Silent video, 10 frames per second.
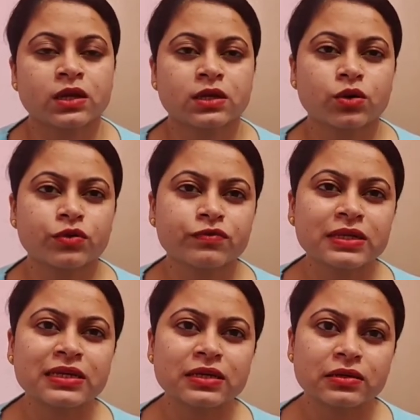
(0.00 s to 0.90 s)
Now, if
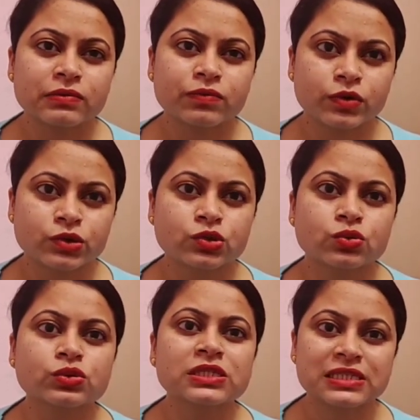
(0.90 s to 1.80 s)
we want
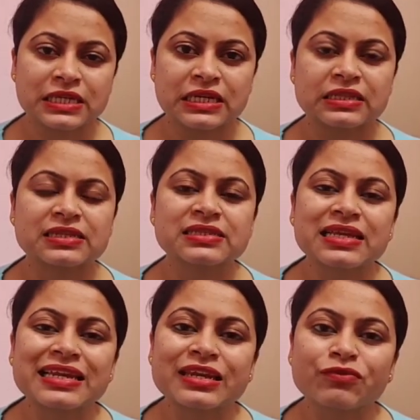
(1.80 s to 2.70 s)
to see the
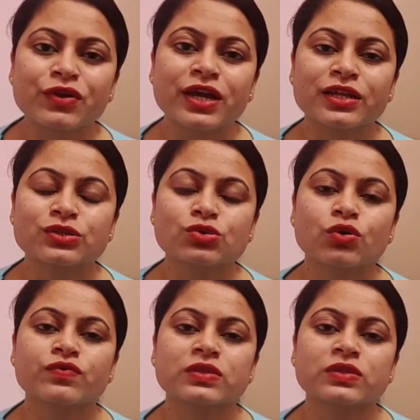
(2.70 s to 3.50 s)
significance of